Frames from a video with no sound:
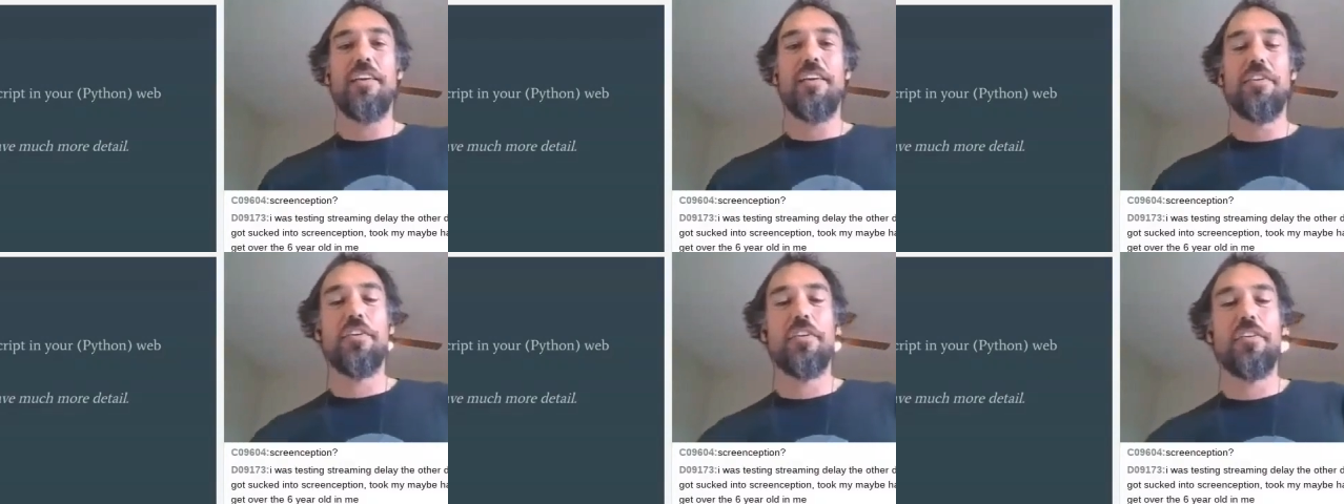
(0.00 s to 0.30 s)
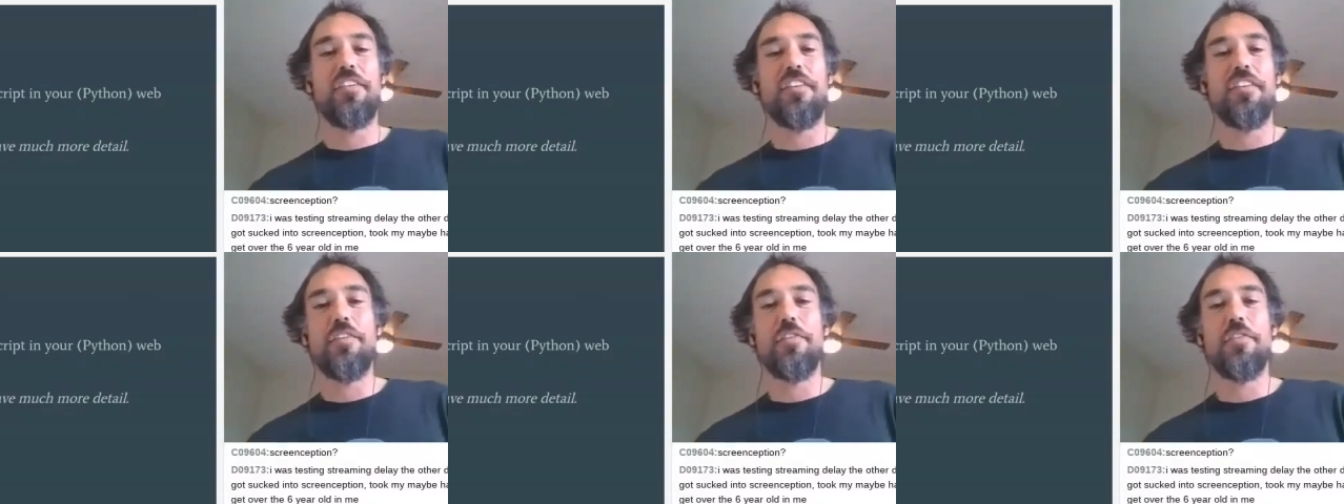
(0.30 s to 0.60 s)
in order
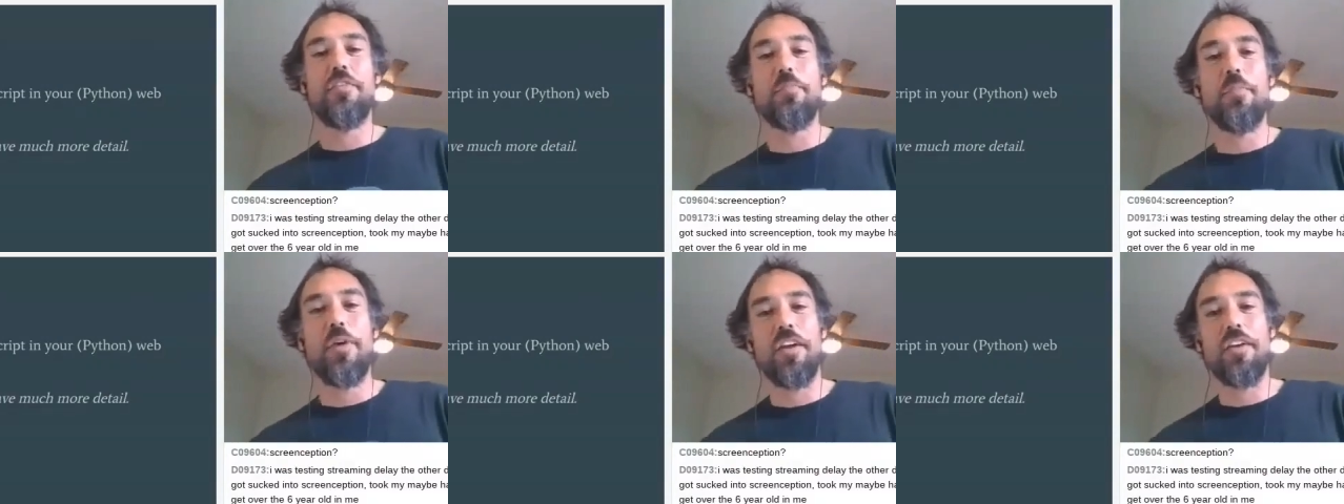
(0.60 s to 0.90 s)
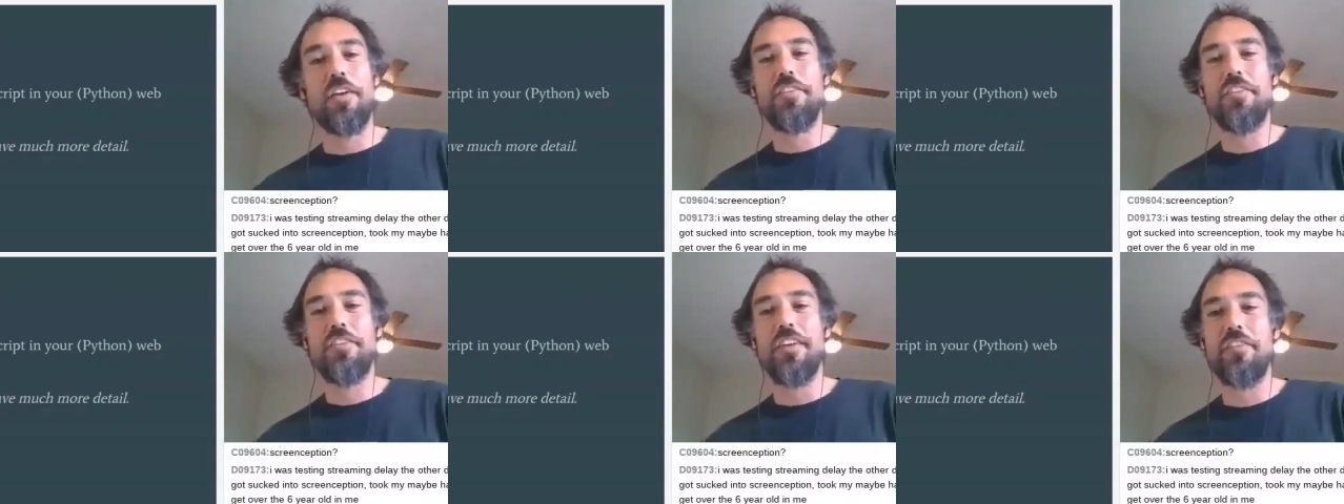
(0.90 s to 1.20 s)
to use
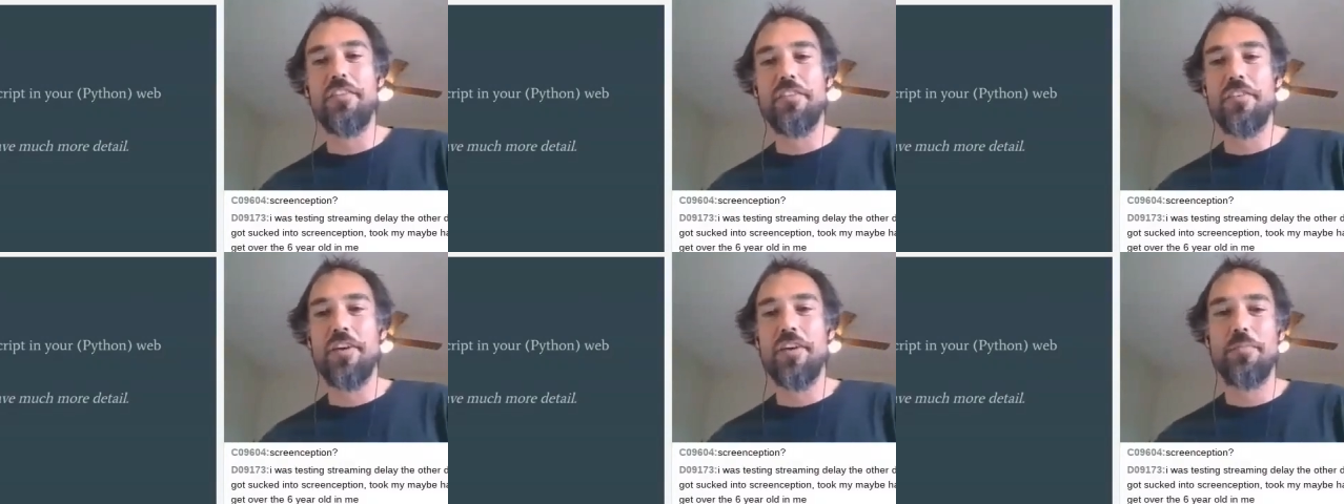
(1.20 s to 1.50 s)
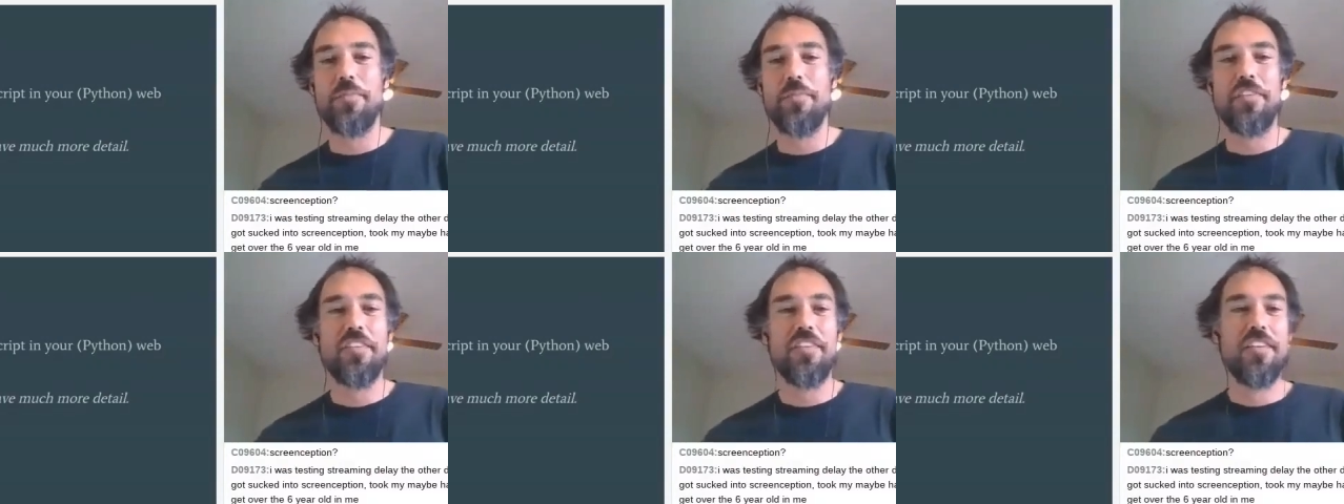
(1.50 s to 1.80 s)
modern
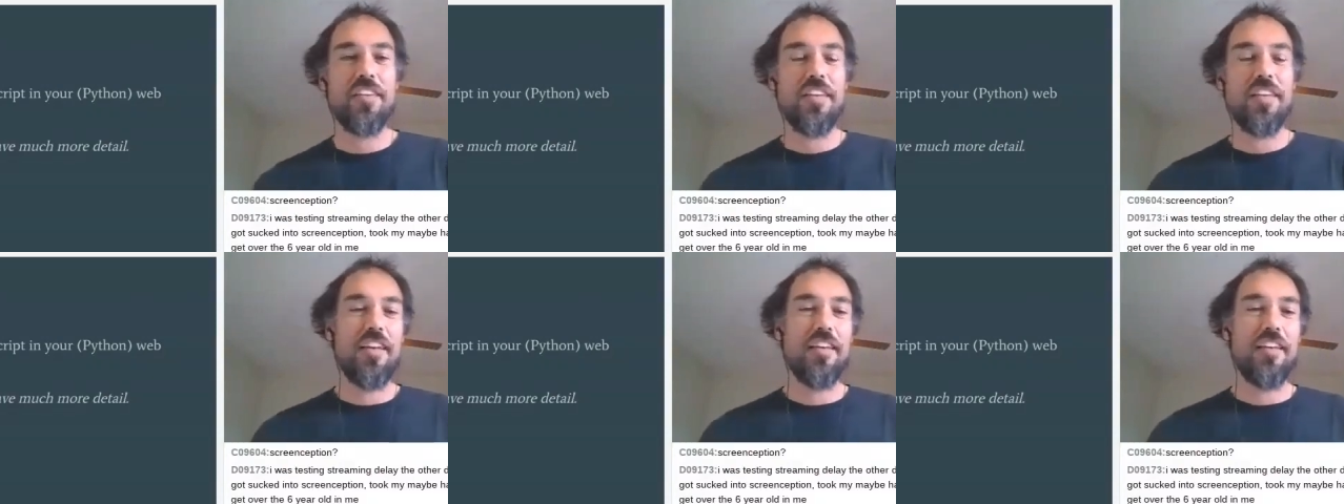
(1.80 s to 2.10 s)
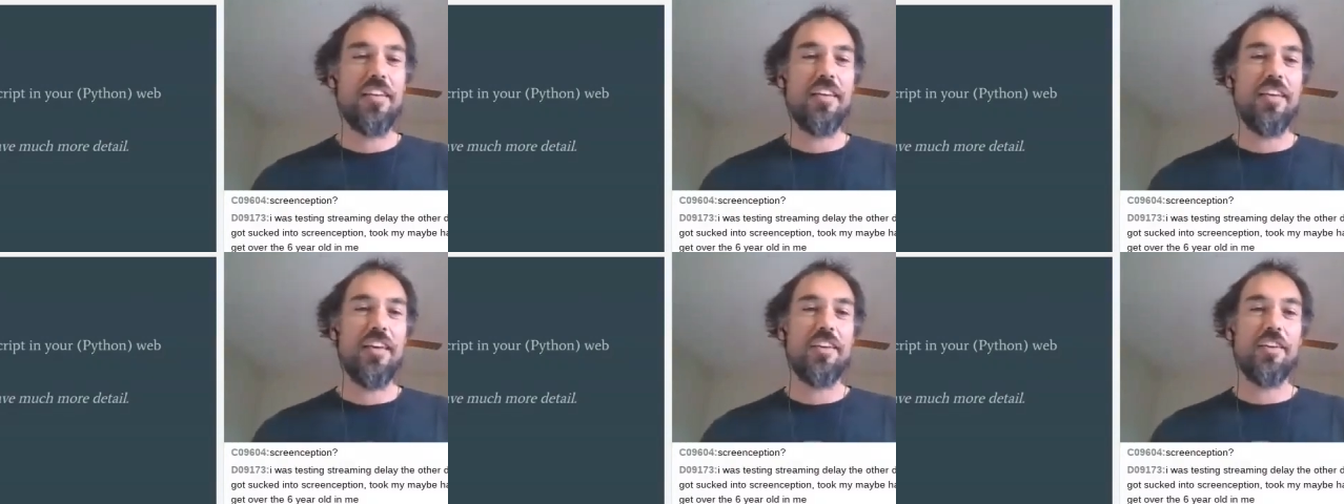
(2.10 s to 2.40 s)
JavaScript
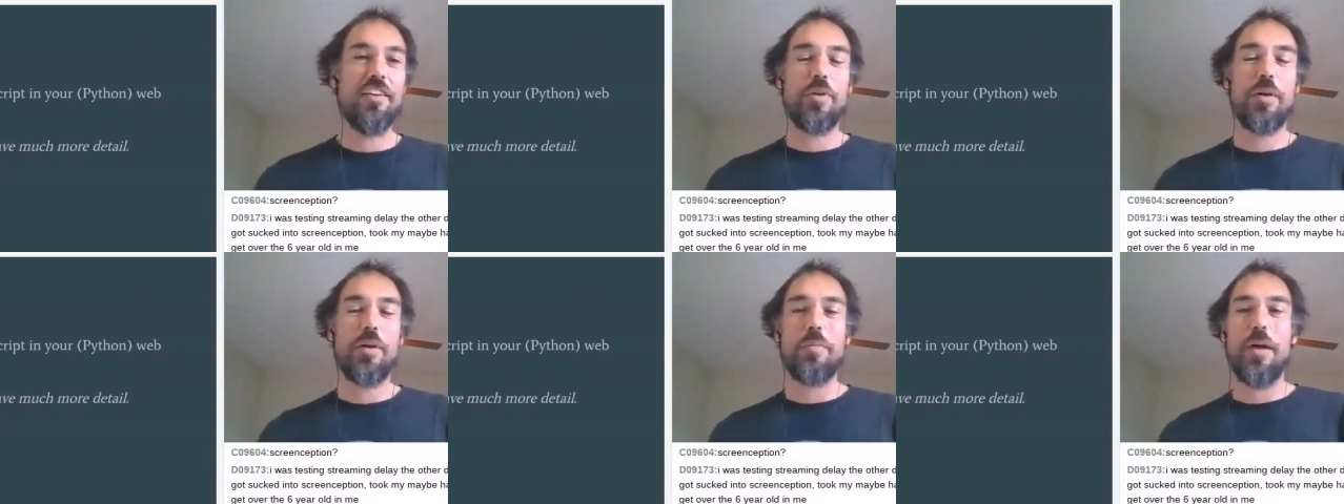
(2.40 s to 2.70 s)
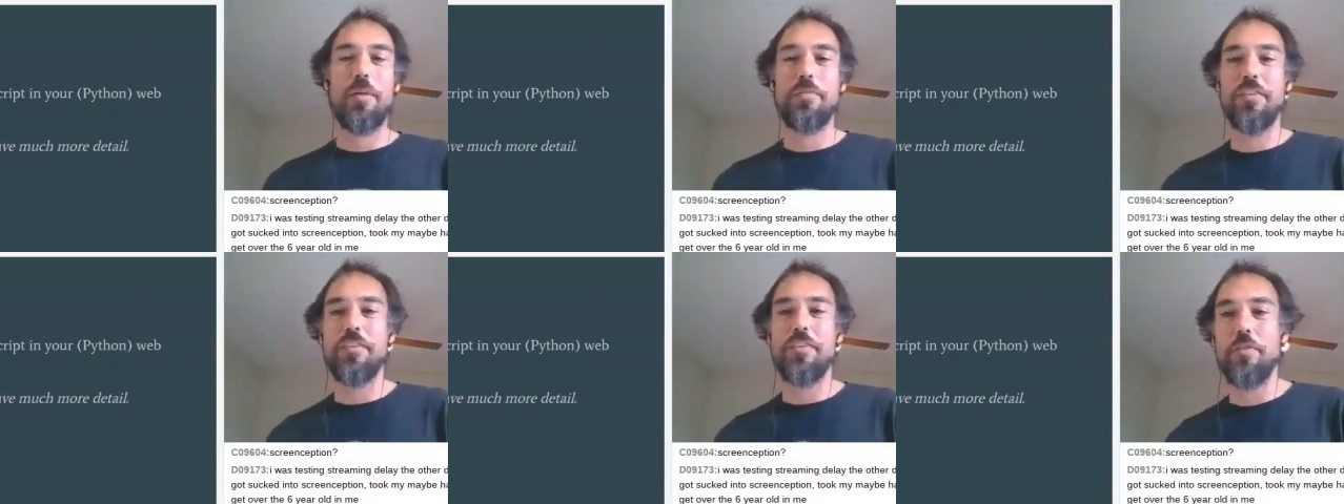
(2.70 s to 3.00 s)
in, in your web
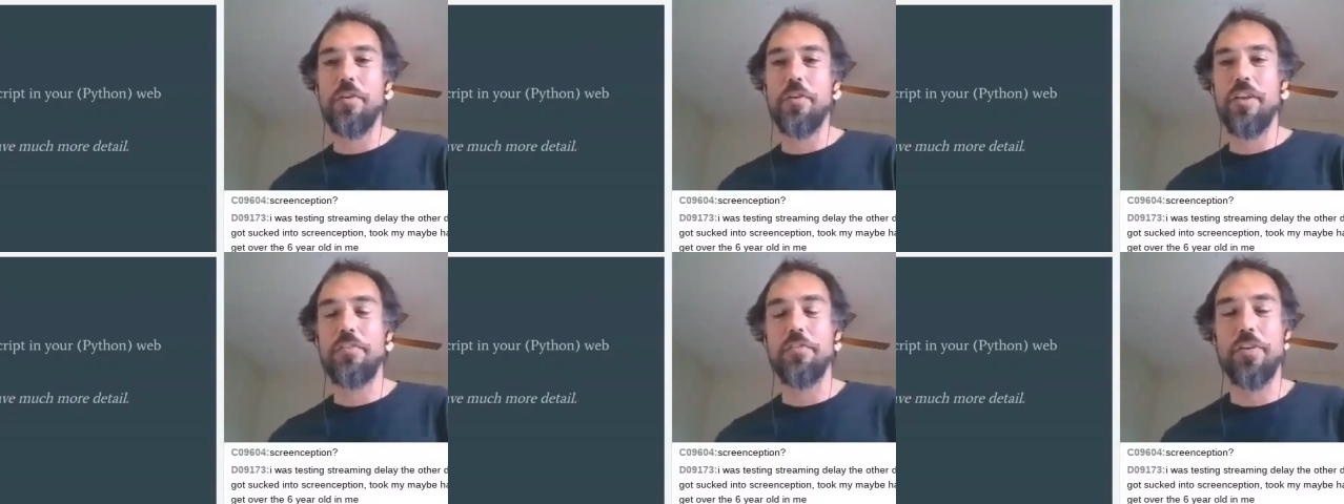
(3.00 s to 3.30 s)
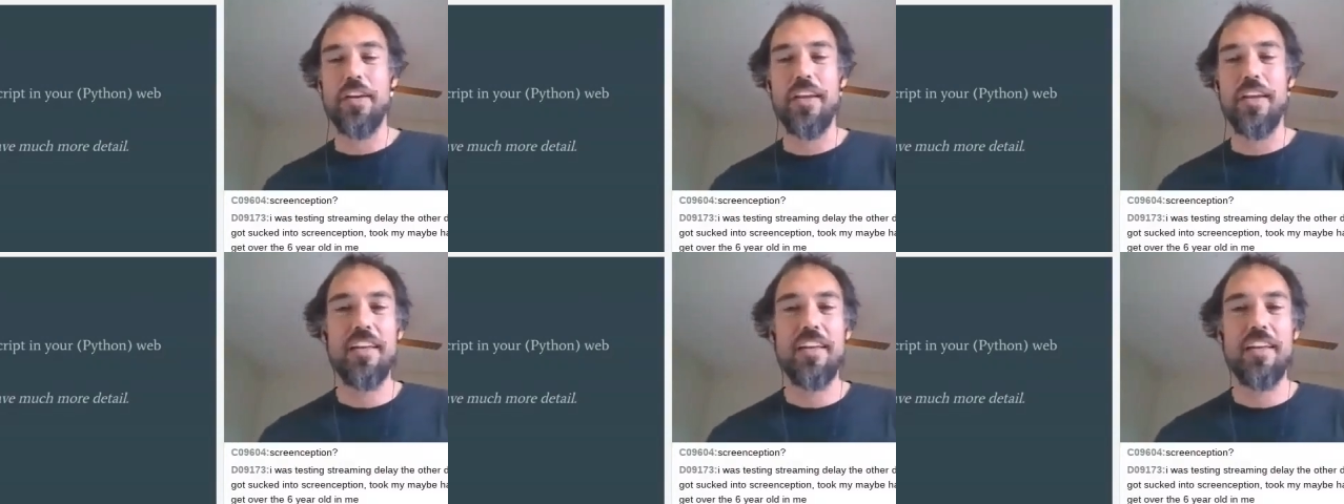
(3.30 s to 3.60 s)
apps in twenty
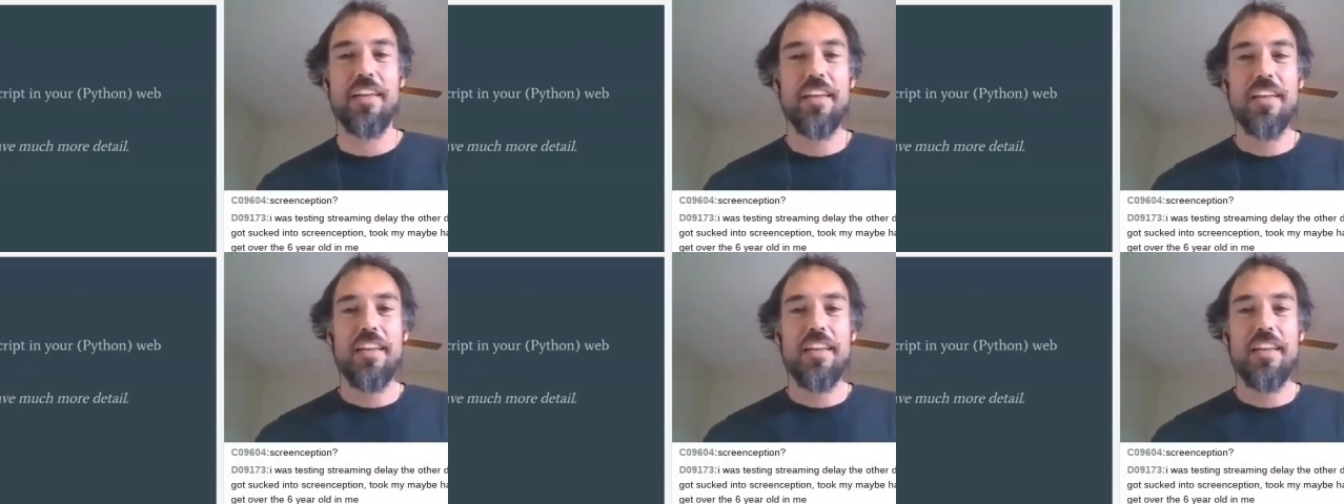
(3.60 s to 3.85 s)
twenty.